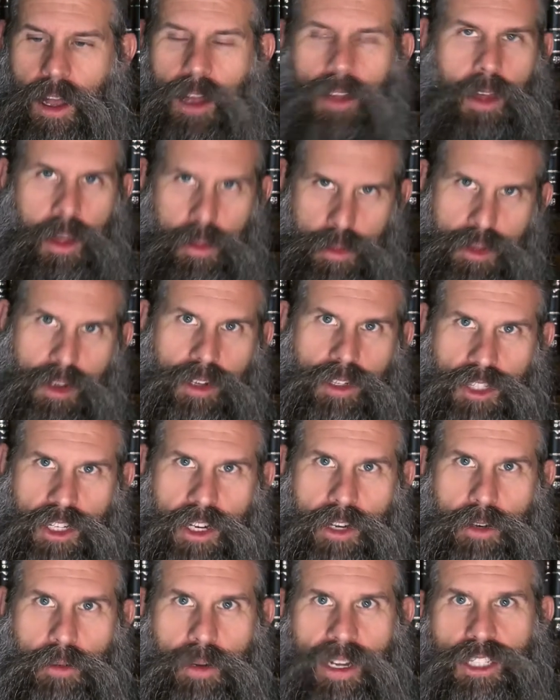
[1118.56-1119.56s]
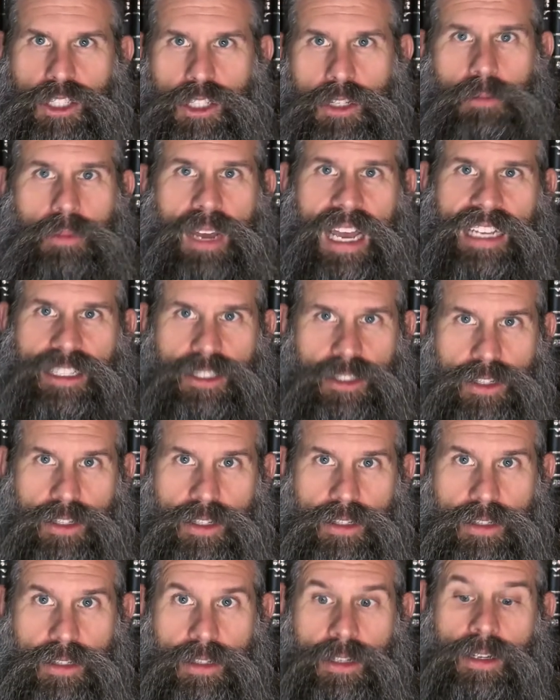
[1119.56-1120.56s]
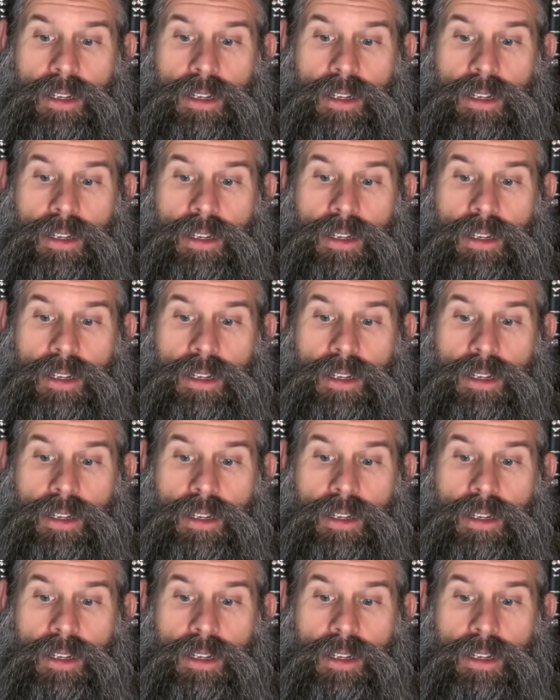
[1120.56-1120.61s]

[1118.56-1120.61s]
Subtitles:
a 3rd generation bastard.